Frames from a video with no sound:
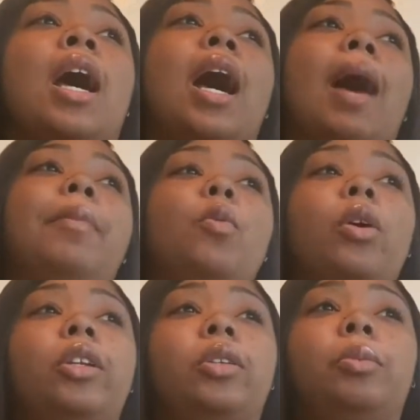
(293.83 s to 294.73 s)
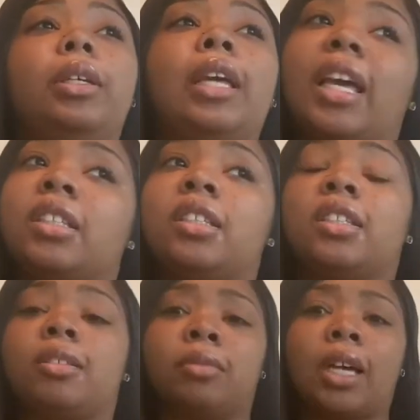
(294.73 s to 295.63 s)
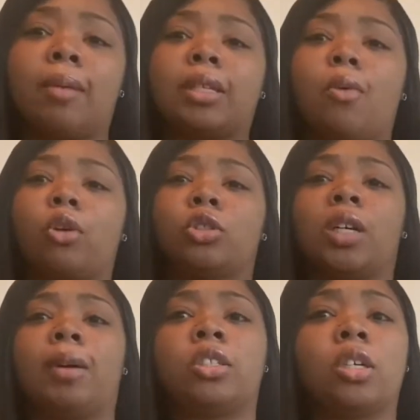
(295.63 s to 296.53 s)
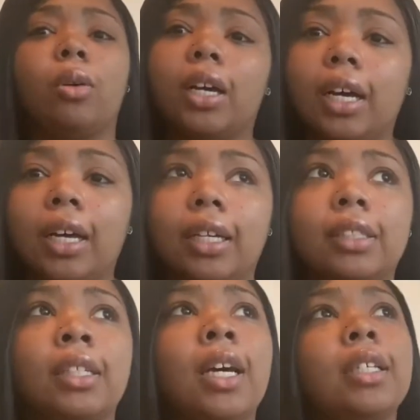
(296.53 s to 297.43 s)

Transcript: i be wanting to be gangster sometimes i want to talk about toting guns